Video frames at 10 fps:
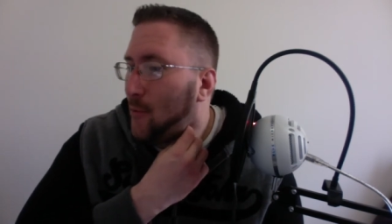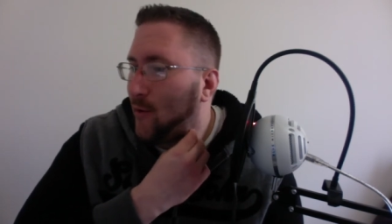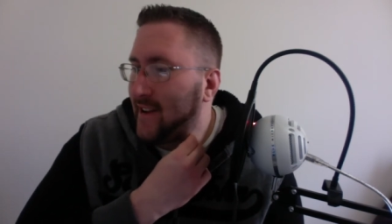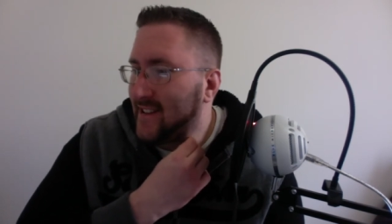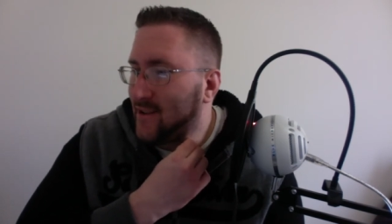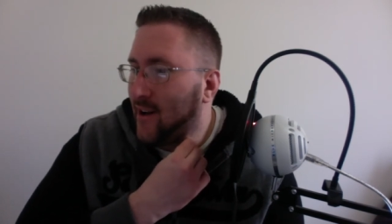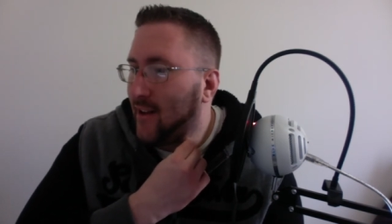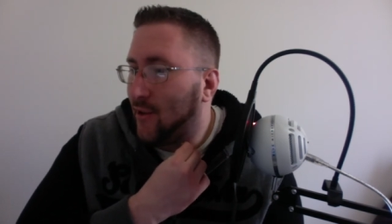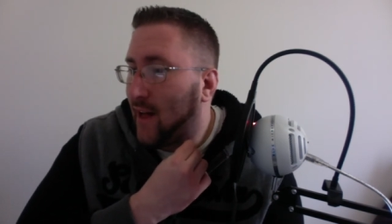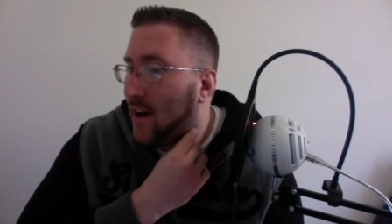where he is not
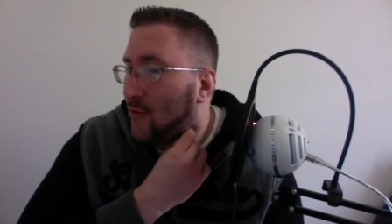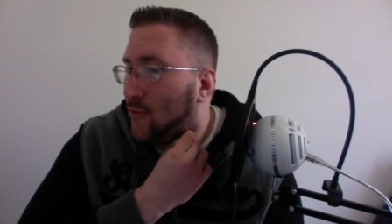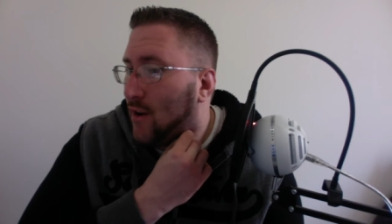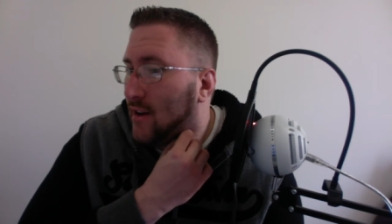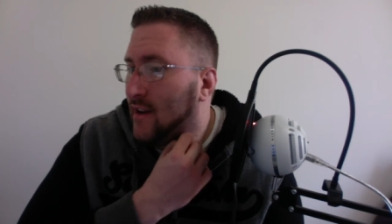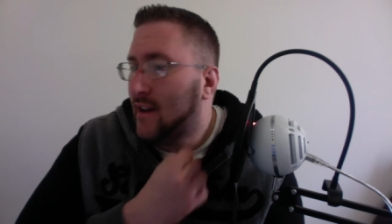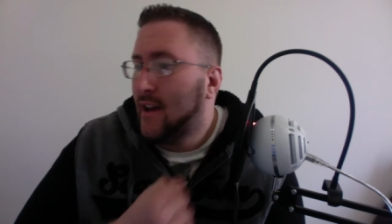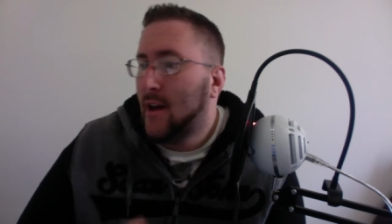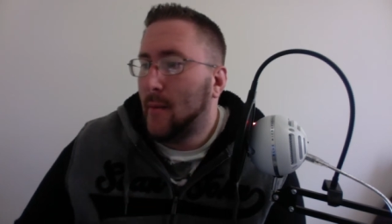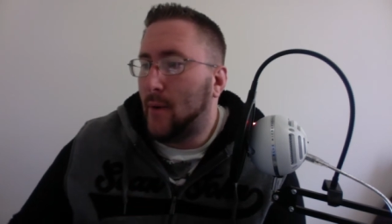allowed a run,
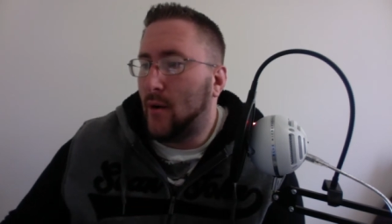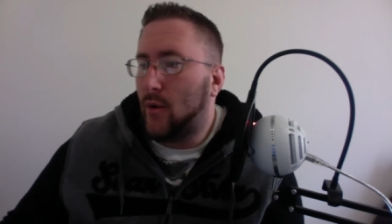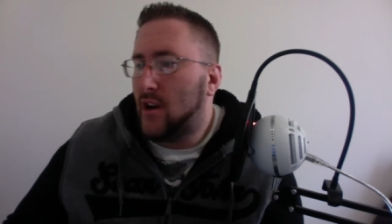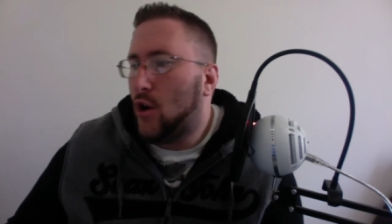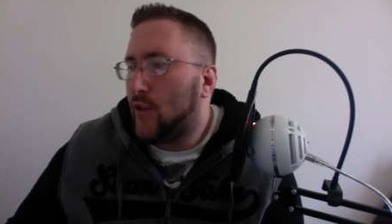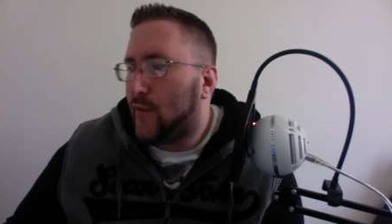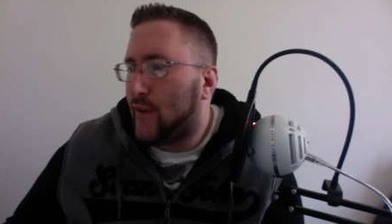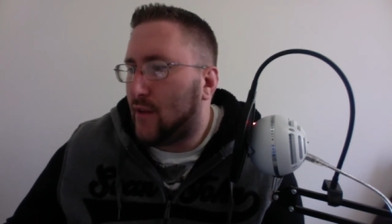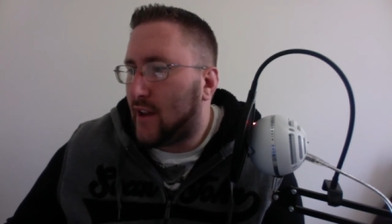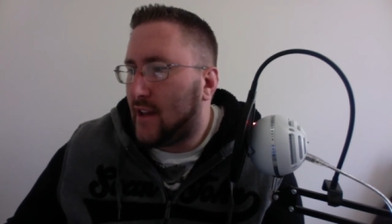but we know the
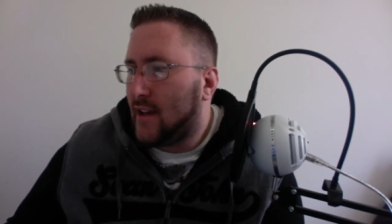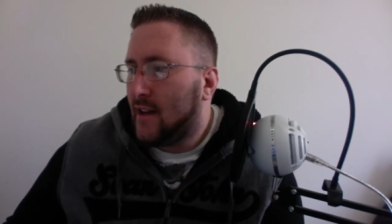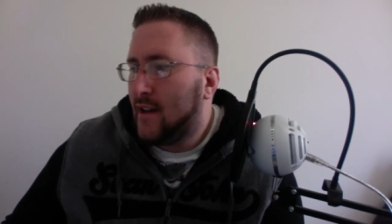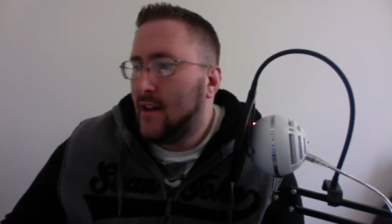Philly.